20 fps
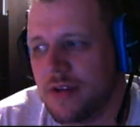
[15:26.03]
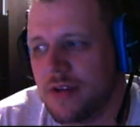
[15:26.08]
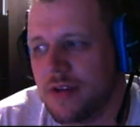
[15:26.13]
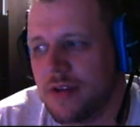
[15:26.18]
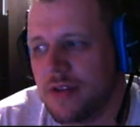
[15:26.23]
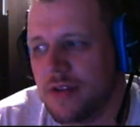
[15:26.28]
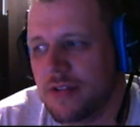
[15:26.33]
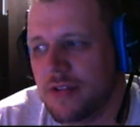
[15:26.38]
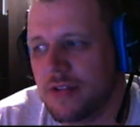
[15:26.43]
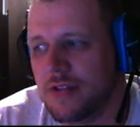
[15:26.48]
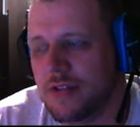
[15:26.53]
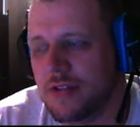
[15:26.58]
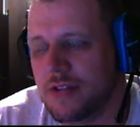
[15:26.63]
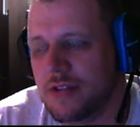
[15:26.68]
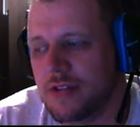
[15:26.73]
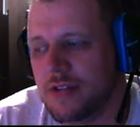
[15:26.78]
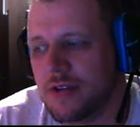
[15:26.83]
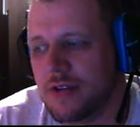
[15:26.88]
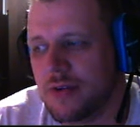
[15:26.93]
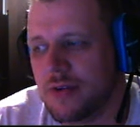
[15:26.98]
Just
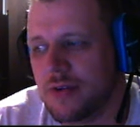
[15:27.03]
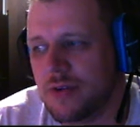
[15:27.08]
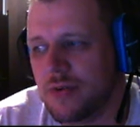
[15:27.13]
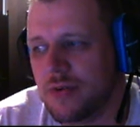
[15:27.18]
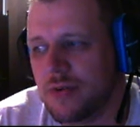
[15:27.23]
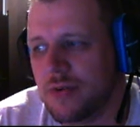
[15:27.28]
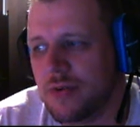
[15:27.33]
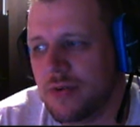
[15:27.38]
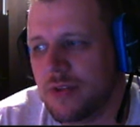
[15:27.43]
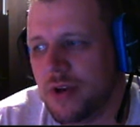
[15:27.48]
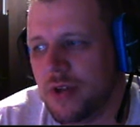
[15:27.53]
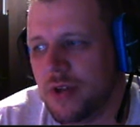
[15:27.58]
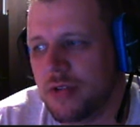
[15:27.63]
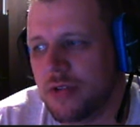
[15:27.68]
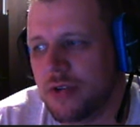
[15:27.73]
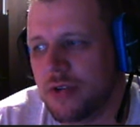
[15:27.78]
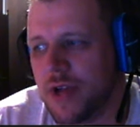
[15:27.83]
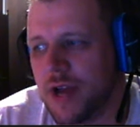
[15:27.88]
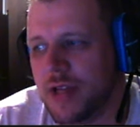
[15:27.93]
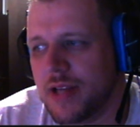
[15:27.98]
so the other
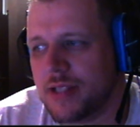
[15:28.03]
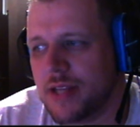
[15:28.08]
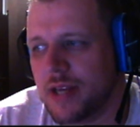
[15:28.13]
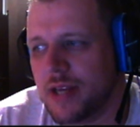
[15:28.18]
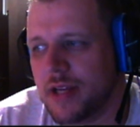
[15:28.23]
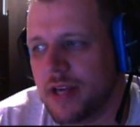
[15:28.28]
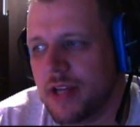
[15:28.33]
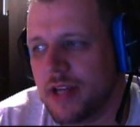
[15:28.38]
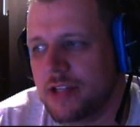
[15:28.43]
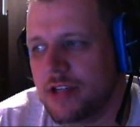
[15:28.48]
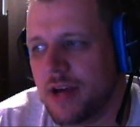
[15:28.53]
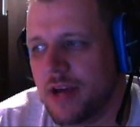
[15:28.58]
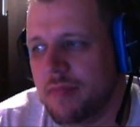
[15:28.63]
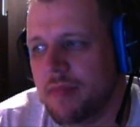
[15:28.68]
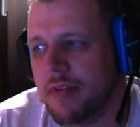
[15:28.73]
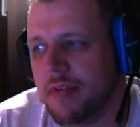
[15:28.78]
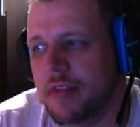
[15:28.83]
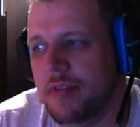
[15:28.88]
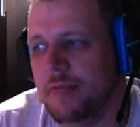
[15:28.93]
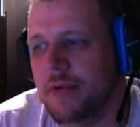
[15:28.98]
guys can catch up and the
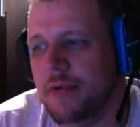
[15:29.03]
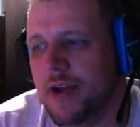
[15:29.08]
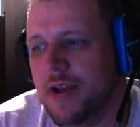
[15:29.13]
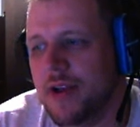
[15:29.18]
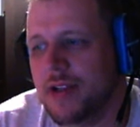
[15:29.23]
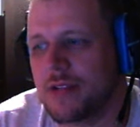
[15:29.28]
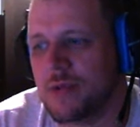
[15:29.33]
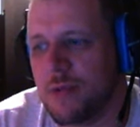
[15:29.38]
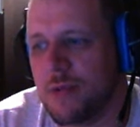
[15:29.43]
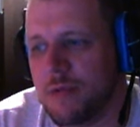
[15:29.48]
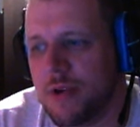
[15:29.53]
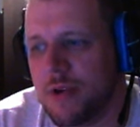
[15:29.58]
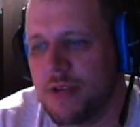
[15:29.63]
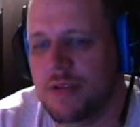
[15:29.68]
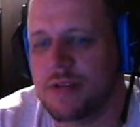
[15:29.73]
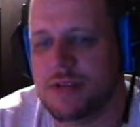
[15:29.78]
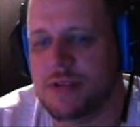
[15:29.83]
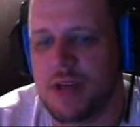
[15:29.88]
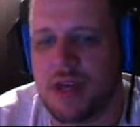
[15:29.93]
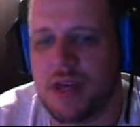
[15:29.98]
brackets will be on the same